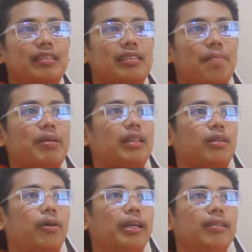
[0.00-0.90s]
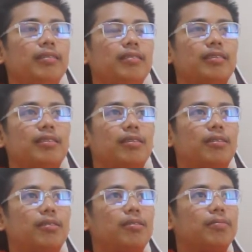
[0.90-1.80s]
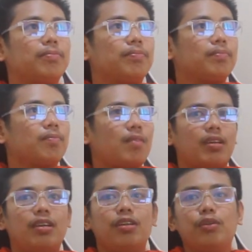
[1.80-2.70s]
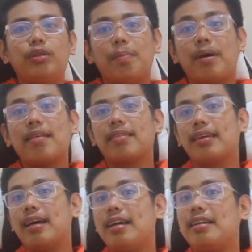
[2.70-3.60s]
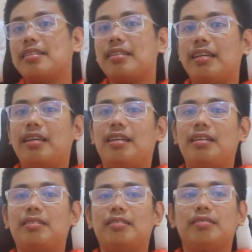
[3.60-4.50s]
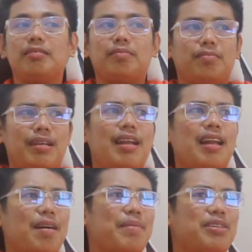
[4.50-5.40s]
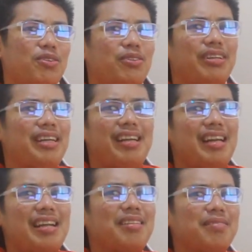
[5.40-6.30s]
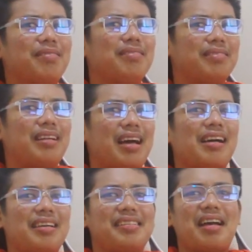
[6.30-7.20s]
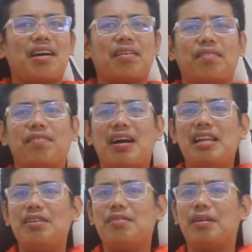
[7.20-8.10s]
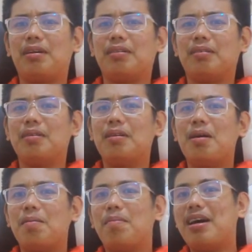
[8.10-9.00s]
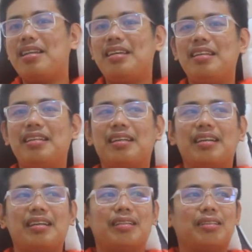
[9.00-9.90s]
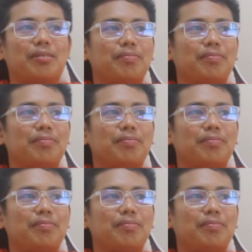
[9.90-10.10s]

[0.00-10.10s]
sa Bitcoin. So, you do the math guys and malalaman nyo kung ilan ang exact value ng money na